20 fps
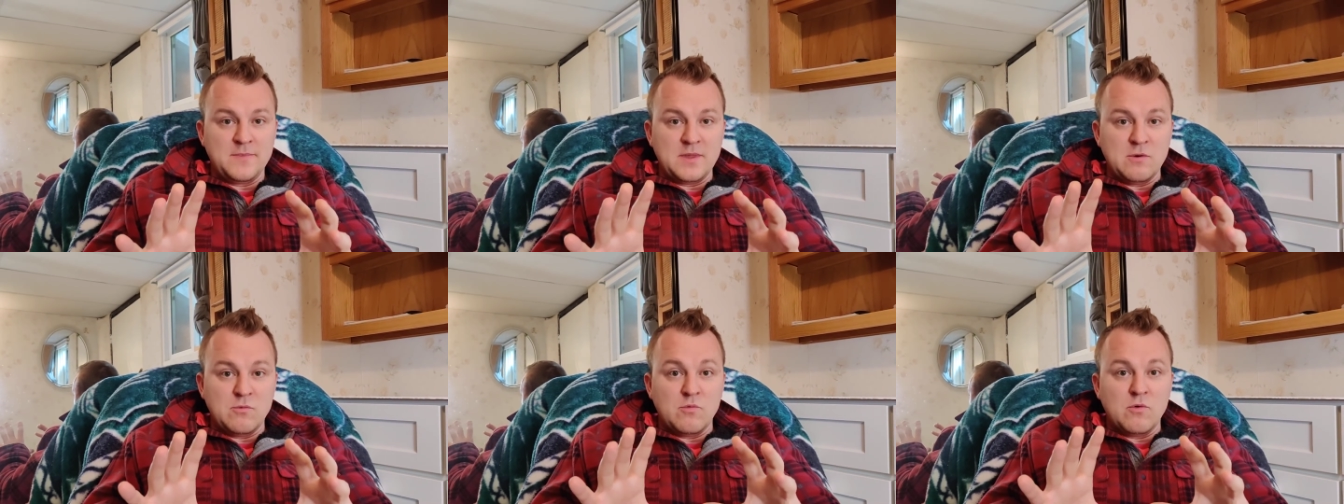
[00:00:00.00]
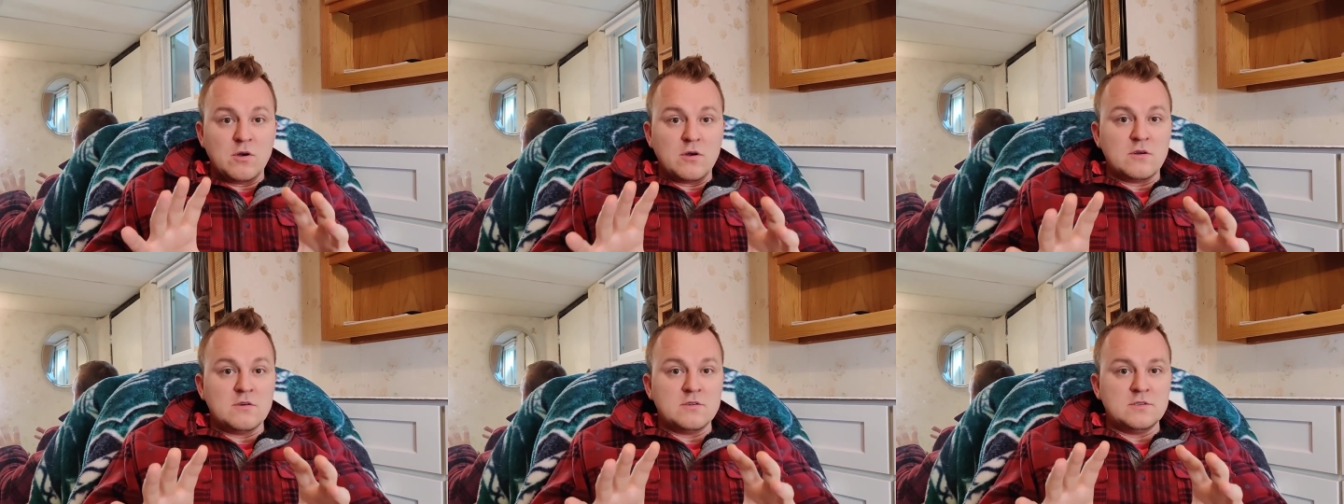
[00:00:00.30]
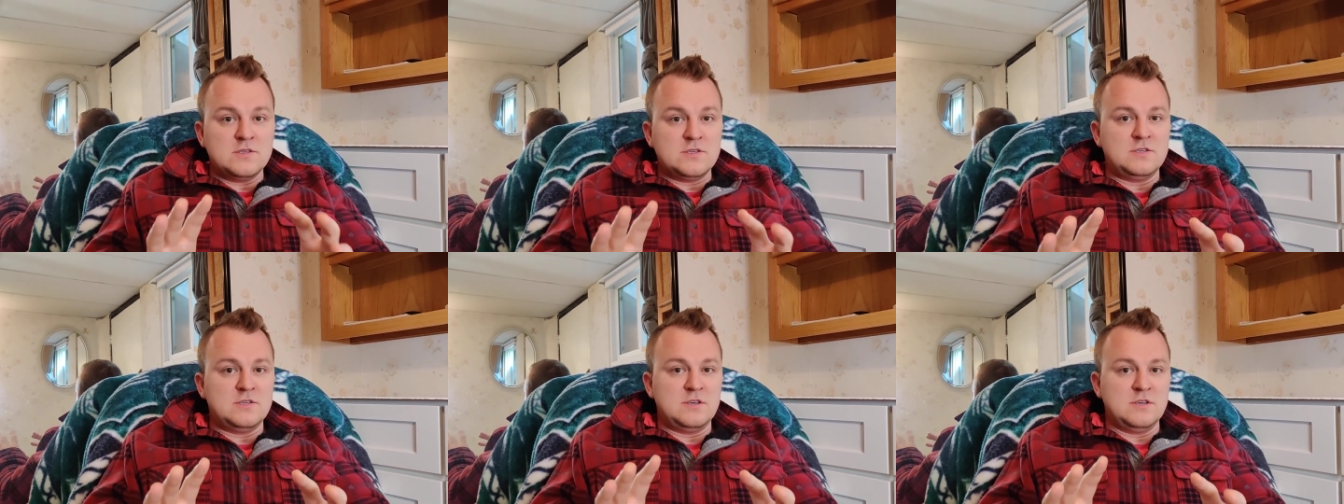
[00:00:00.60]

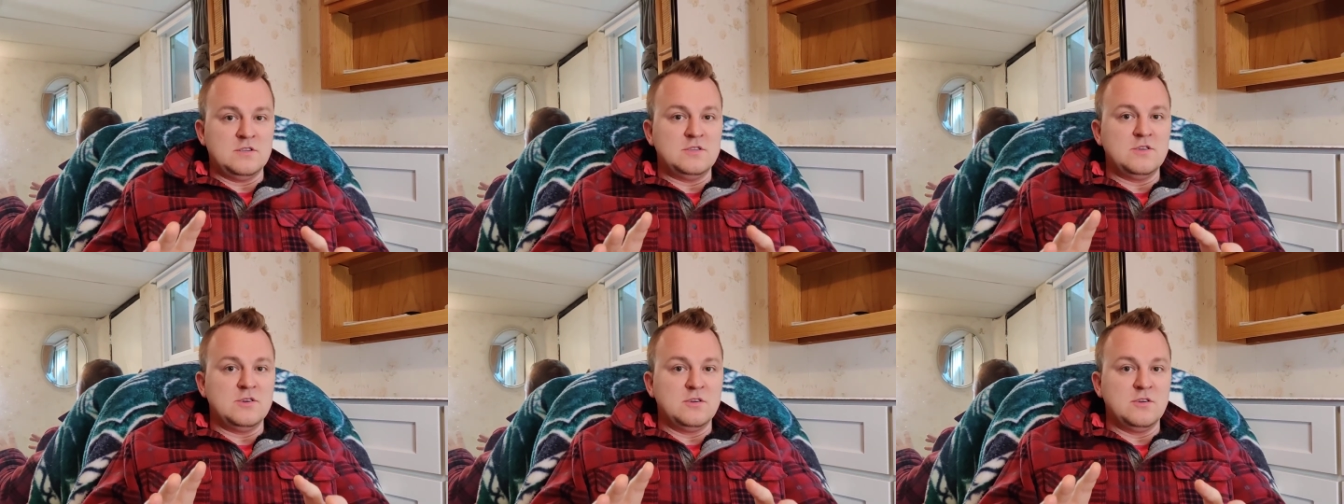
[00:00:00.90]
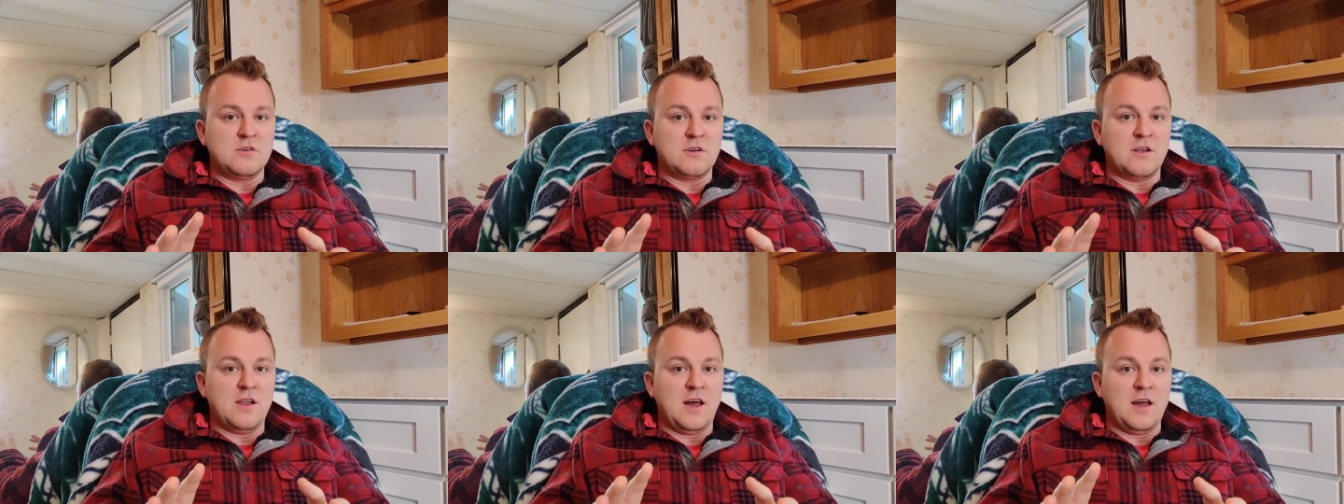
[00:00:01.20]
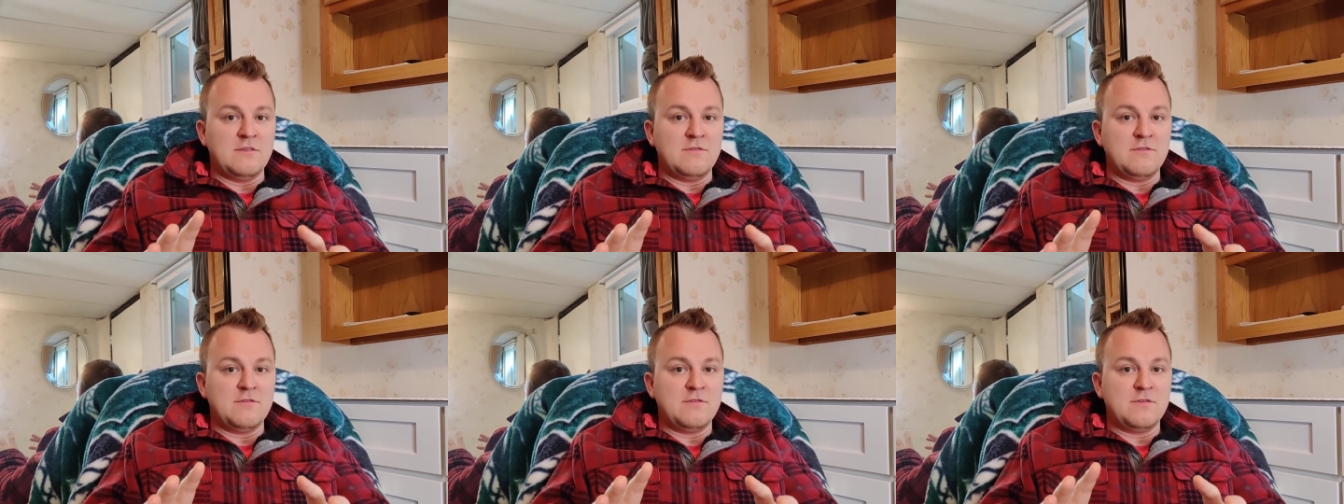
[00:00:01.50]
words into your
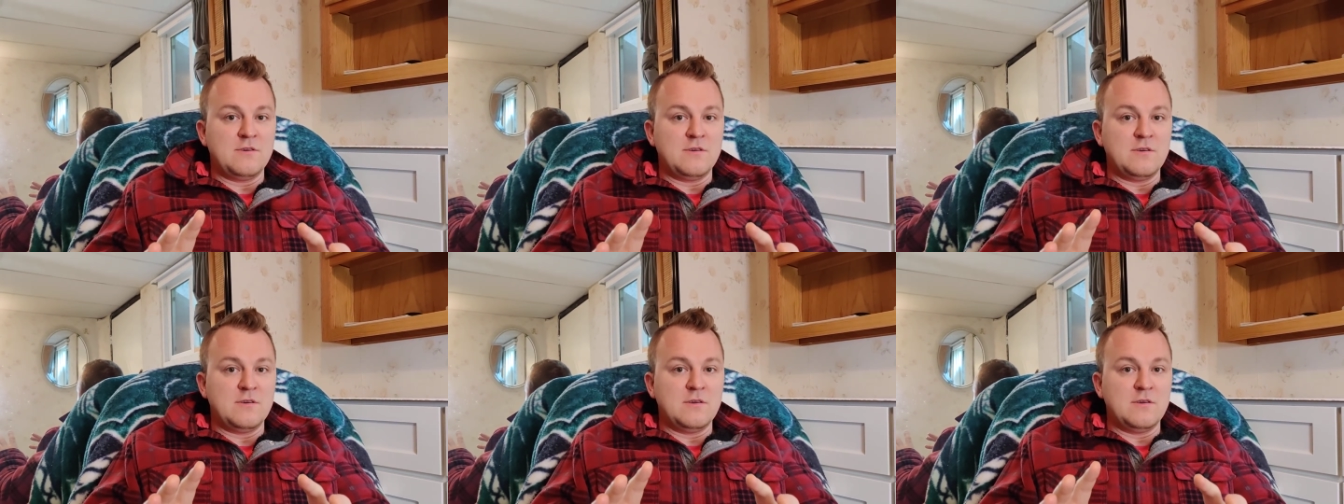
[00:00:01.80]
life